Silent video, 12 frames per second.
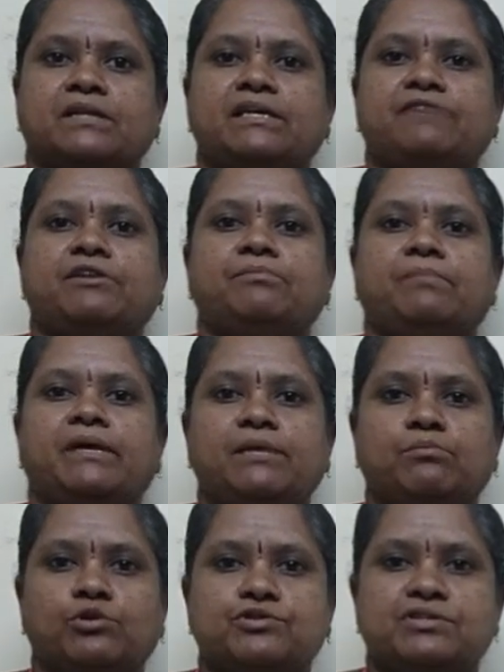There were many
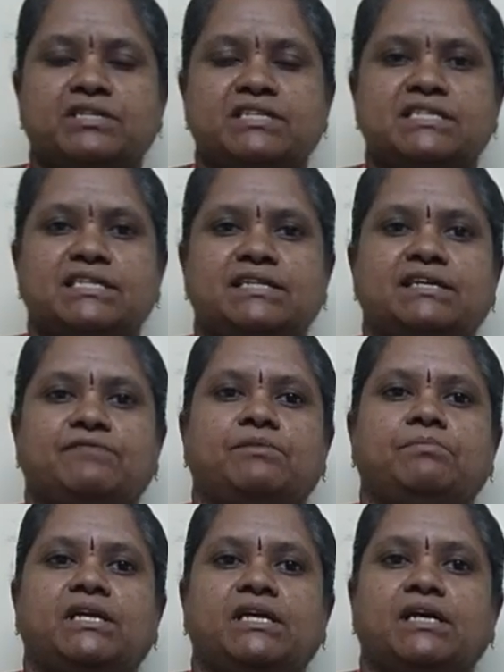books written, there were
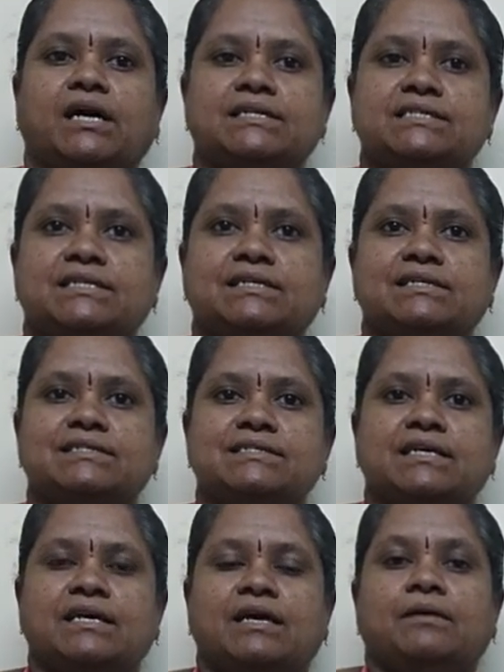many
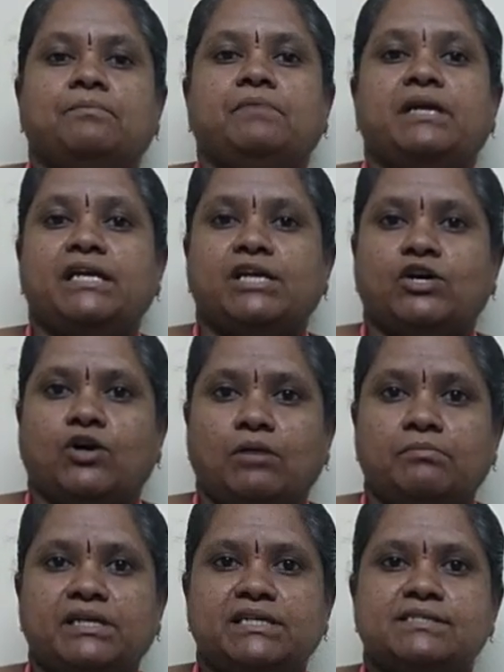articles, many
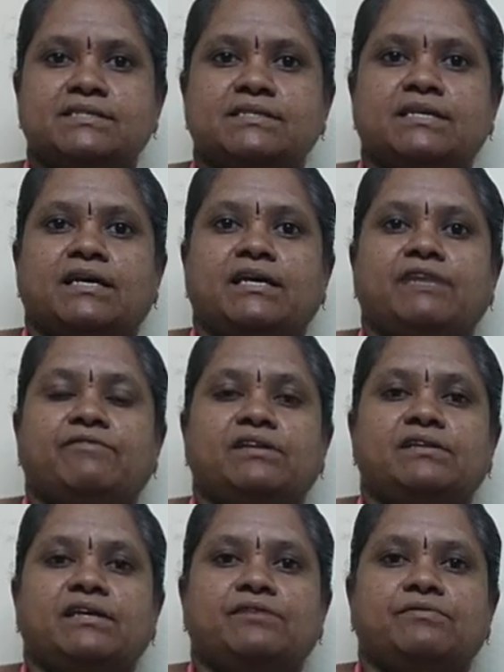comics,
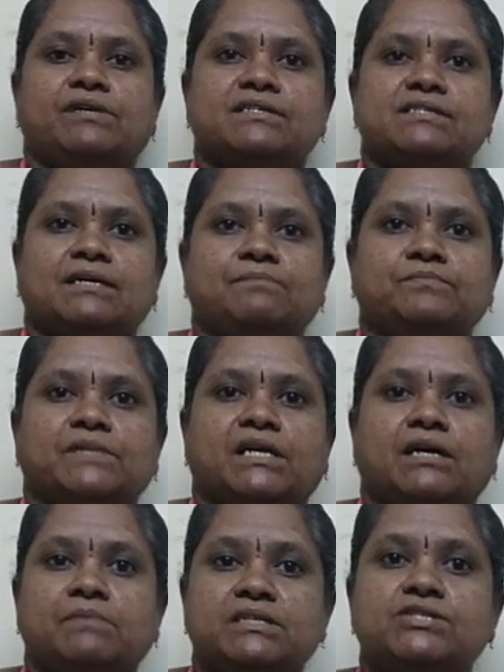even there were some
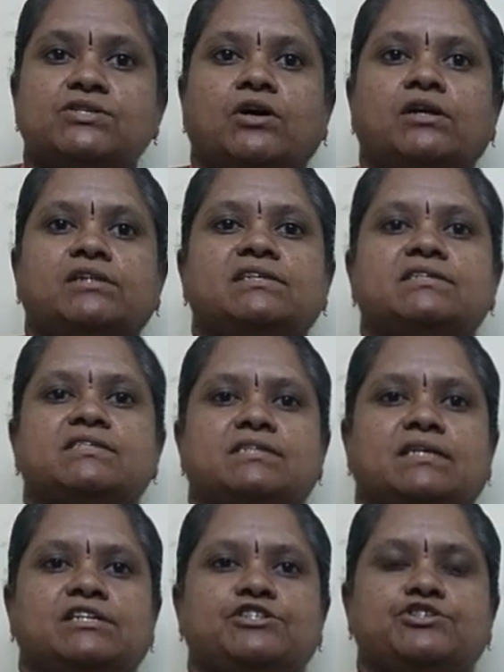comments on
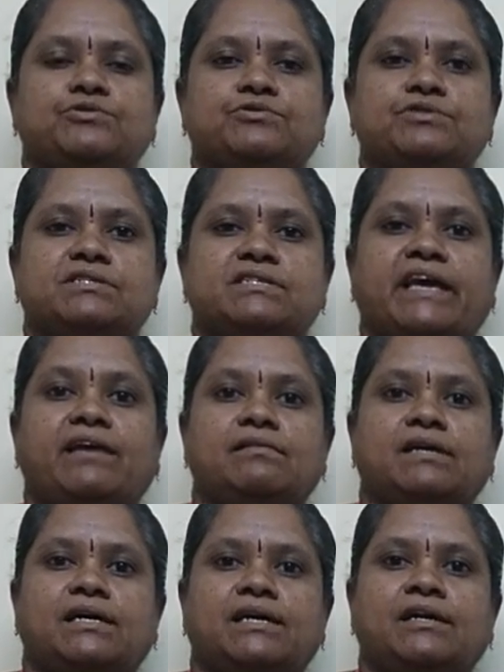this issues saying
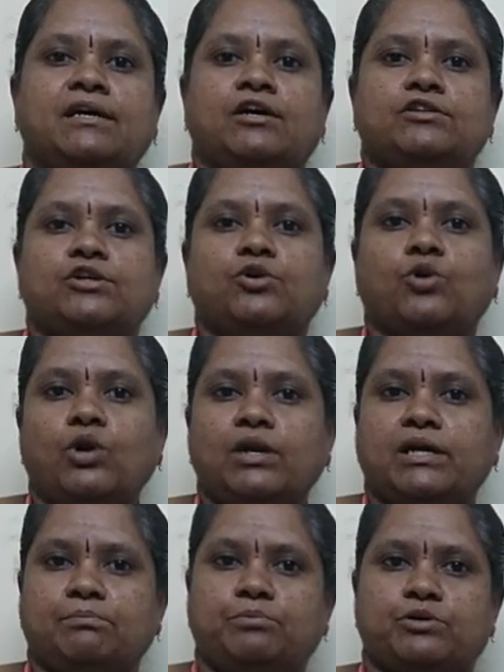that the whole
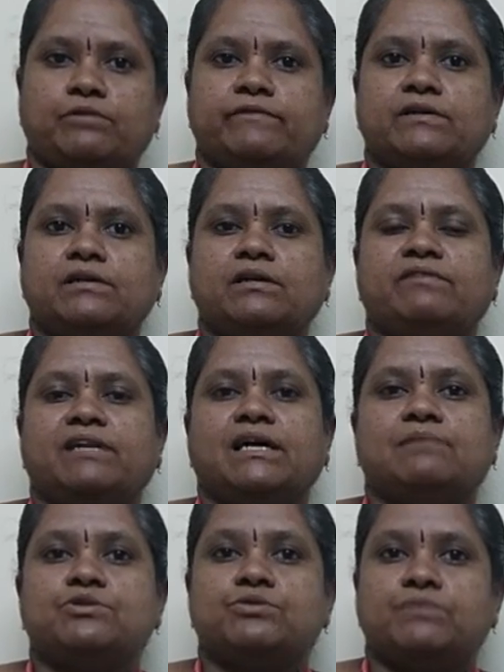computer world will
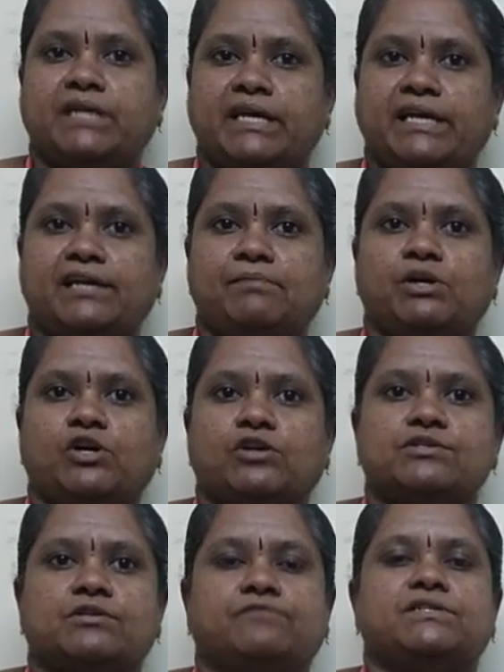come to an end
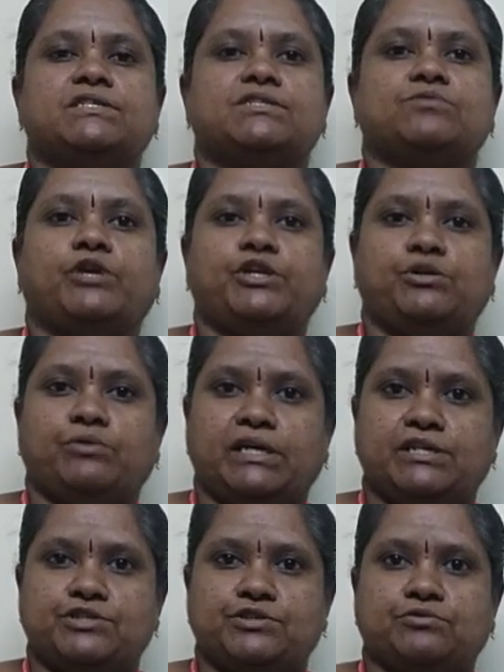because of this Y2K
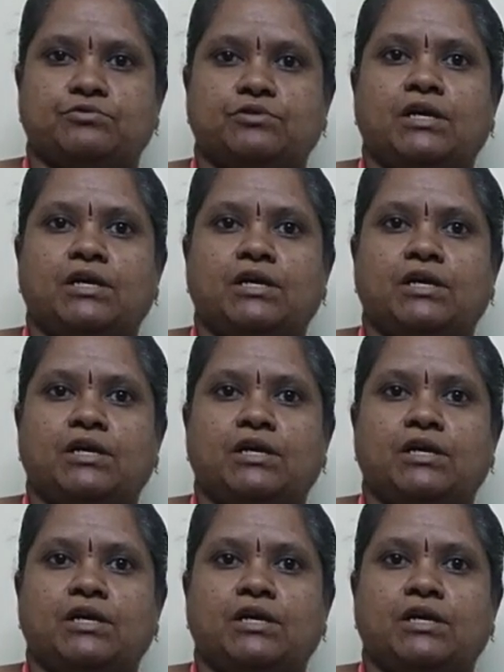issue.